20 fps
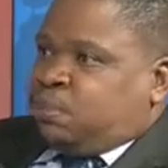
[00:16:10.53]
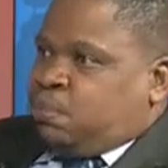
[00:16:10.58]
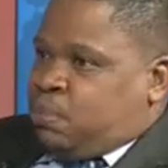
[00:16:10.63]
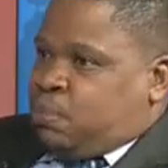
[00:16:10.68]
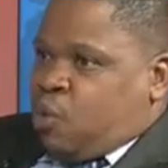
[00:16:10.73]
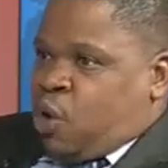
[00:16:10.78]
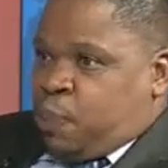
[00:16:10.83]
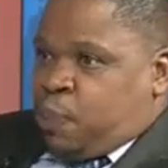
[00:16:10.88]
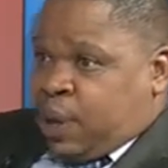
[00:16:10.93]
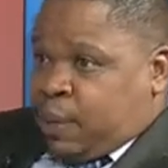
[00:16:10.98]

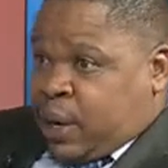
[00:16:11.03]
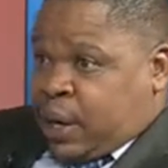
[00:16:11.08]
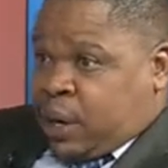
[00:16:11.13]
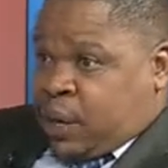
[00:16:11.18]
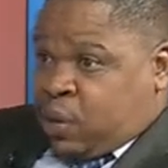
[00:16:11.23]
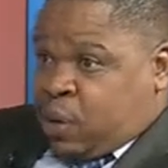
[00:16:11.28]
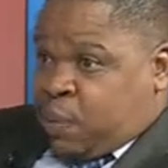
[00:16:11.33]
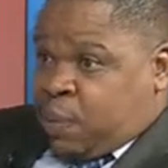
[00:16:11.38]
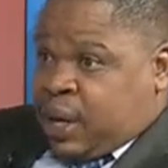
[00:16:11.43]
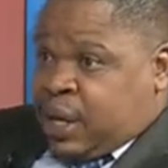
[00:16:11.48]
open
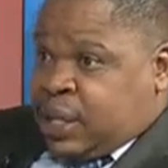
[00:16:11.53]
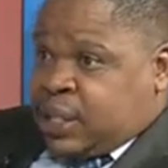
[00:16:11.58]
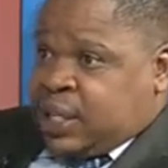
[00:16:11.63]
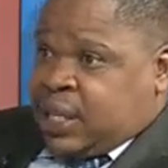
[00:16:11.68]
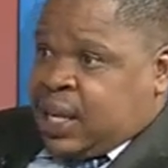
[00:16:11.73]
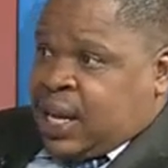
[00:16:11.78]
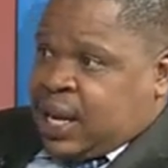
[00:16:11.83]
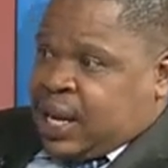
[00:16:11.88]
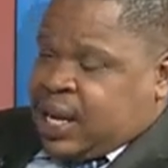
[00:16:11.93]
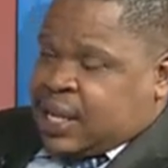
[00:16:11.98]
market
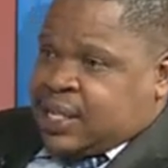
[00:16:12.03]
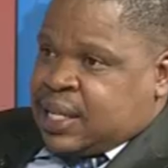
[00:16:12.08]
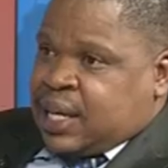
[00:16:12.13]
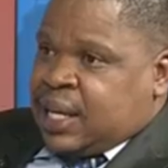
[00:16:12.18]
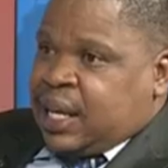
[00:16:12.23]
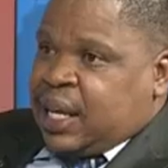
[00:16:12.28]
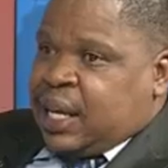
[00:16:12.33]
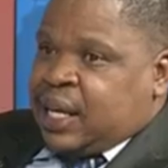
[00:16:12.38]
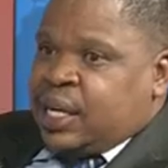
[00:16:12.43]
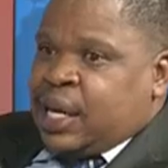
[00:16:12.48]
operation, like I
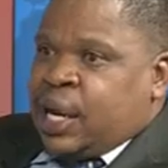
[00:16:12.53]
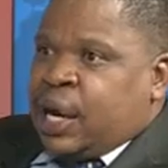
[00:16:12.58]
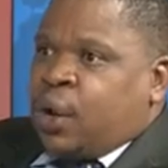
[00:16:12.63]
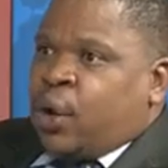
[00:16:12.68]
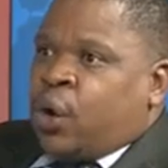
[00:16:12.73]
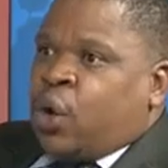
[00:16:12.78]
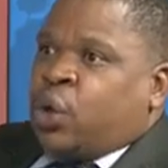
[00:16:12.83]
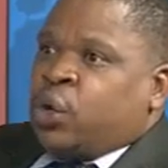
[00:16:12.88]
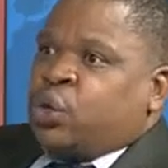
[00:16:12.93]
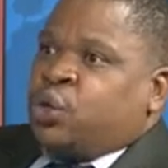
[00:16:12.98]
said earlier,
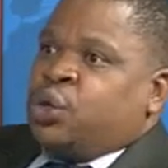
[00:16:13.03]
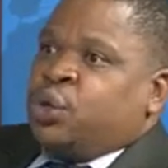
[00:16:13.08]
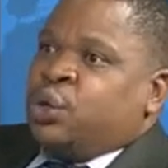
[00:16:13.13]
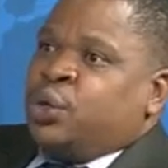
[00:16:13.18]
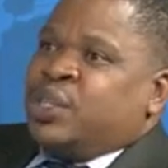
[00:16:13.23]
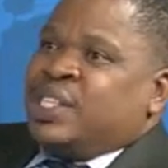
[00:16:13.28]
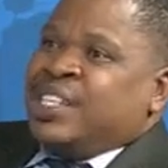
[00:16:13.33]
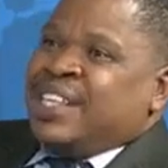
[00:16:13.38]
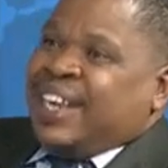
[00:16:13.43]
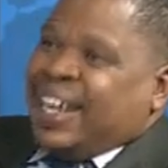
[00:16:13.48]
or to
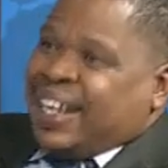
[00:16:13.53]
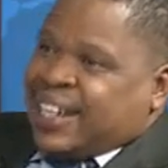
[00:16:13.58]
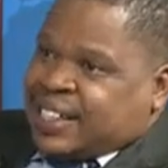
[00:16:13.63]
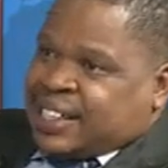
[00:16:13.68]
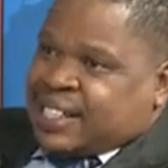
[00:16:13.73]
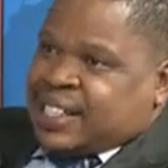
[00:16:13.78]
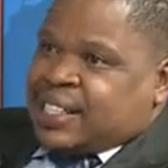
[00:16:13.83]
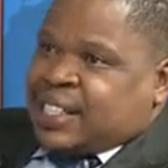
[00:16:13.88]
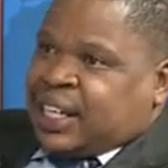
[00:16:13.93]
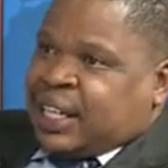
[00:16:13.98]
using
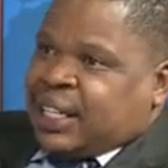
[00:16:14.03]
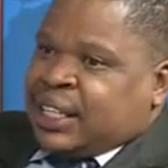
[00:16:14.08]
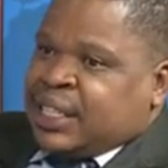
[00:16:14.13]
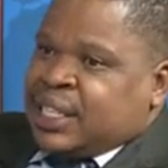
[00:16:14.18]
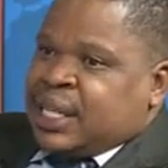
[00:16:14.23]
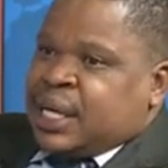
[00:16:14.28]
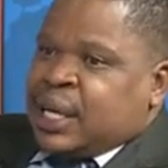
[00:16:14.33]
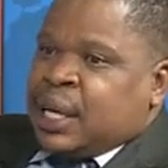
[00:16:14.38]
interest rate.